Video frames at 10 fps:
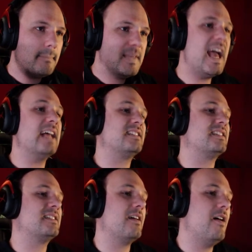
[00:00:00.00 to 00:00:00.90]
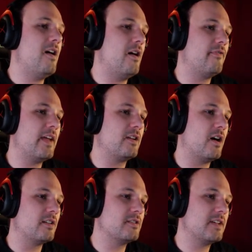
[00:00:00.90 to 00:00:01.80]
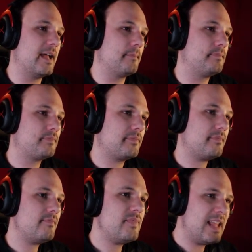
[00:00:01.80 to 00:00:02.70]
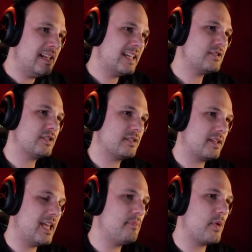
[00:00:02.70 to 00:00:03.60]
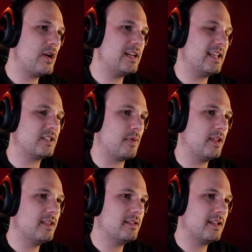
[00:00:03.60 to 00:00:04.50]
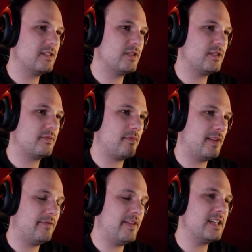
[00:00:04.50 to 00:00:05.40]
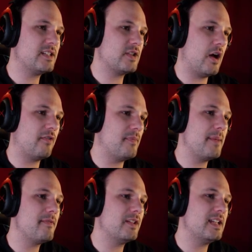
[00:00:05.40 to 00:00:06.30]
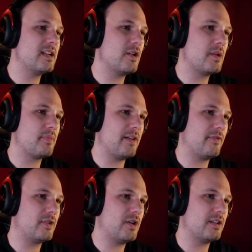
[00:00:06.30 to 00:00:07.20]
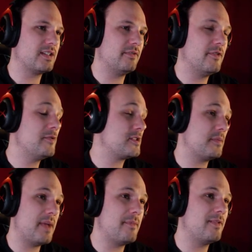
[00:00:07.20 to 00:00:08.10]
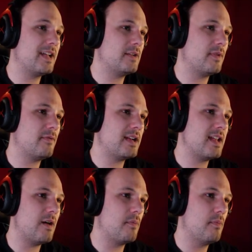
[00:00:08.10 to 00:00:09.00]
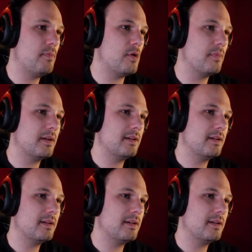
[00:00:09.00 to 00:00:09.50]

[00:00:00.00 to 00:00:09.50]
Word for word: Yes. Oh, thank God. Okay. Let's just keep burning this one. Let's just finish it off. Maybe we'll need another Breath of the Goddess in the future. Maybe we'll get one right now. Boom.